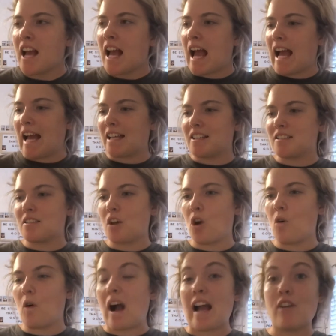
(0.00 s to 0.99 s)
And
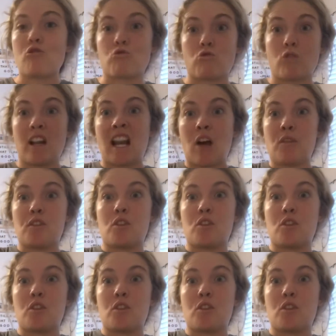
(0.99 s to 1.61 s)
so I run out the